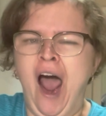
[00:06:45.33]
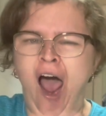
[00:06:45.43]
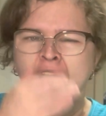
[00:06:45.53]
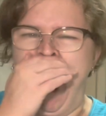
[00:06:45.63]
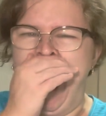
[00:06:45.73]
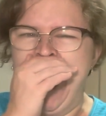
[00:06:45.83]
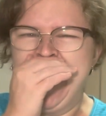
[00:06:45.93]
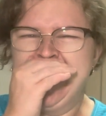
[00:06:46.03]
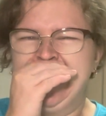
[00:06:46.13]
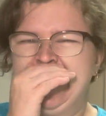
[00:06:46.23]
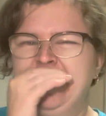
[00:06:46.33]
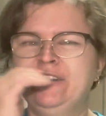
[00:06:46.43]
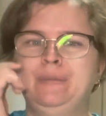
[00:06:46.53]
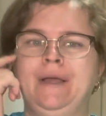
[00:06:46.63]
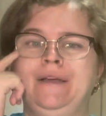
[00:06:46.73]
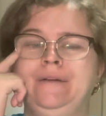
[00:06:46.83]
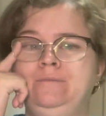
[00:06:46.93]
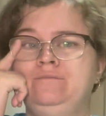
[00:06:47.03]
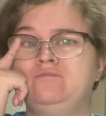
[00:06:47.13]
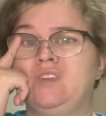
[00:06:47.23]
uh, excuse me.
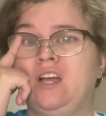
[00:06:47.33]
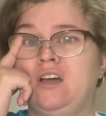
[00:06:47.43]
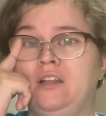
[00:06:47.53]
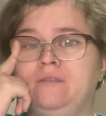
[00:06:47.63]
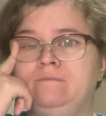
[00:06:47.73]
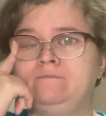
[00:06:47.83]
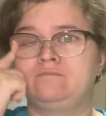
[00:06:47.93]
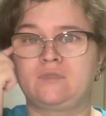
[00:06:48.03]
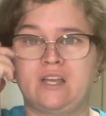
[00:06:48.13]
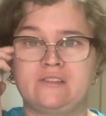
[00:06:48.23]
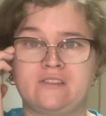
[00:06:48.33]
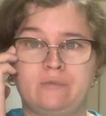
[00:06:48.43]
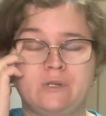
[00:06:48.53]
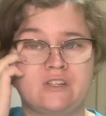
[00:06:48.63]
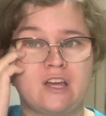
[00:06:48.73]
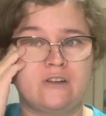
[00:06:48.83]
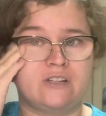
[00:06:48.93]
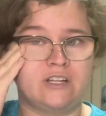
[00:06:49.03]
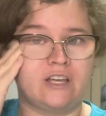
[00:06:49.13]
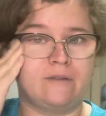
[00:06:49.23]
Um, Guys, I've been tired
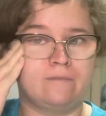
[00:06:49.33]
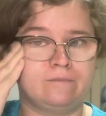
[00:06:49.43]
today.